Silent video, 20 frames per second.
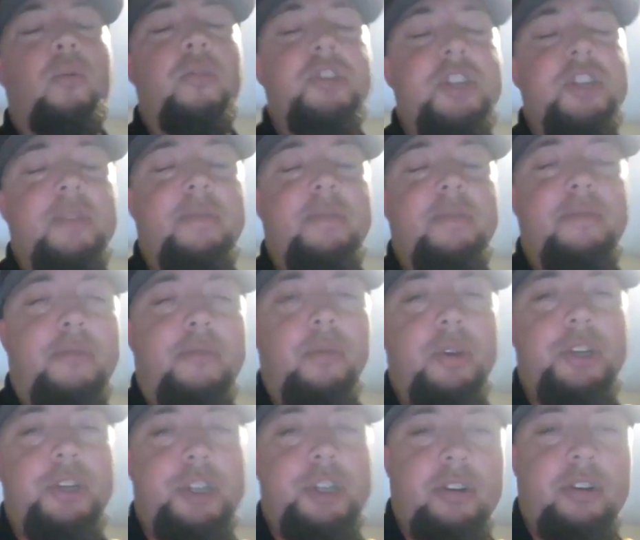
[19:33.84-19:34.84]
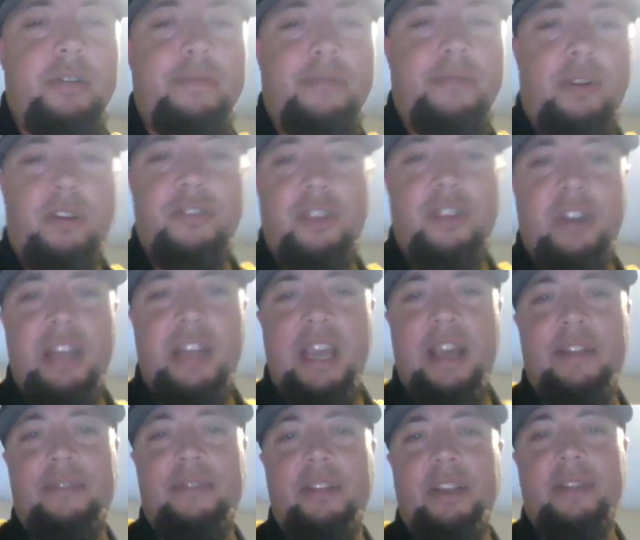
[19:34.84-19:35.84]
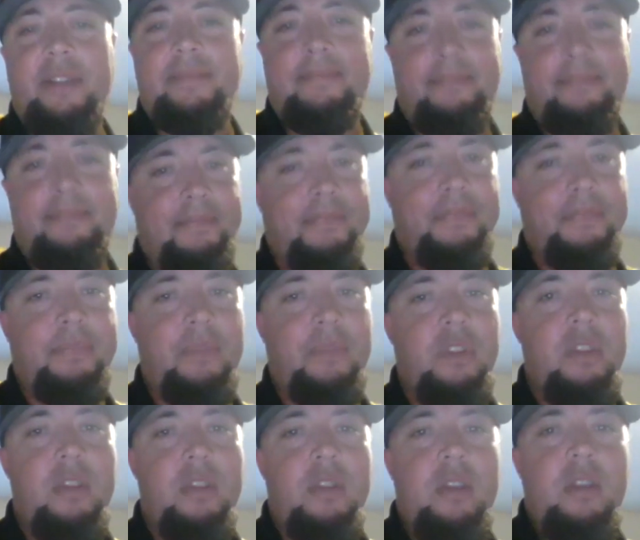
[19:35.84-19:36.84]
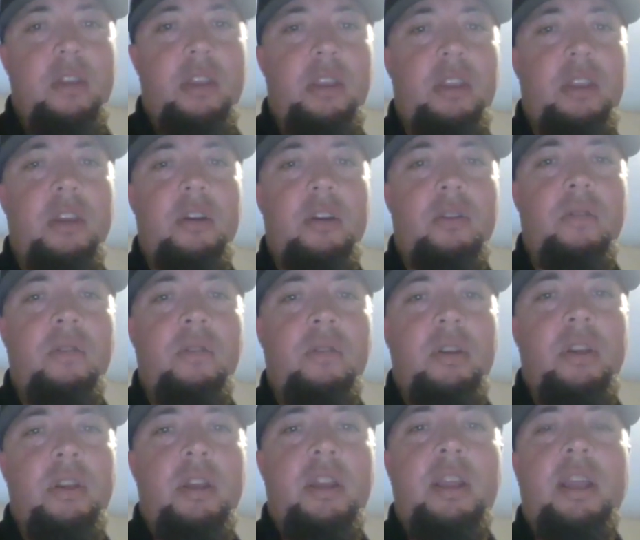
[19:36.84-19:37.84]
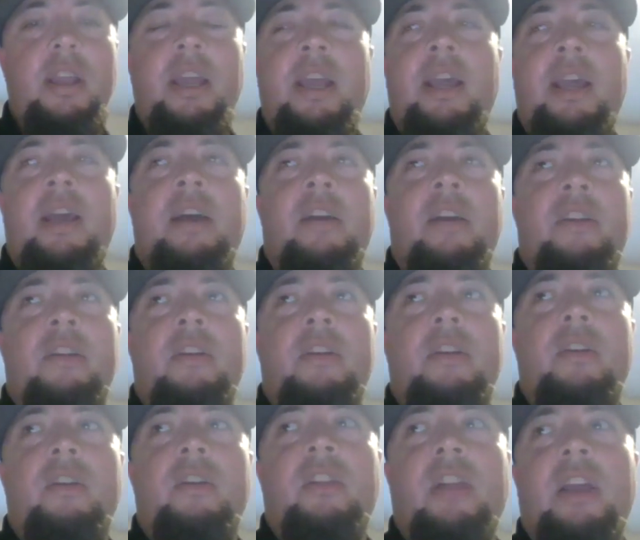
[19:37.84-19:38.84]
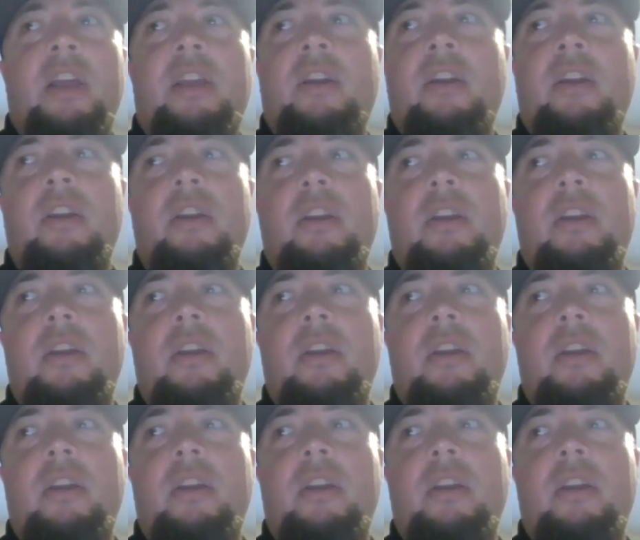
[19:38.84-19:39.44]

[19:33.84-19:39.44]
portion of it for sure falls on the athlete. You know, and like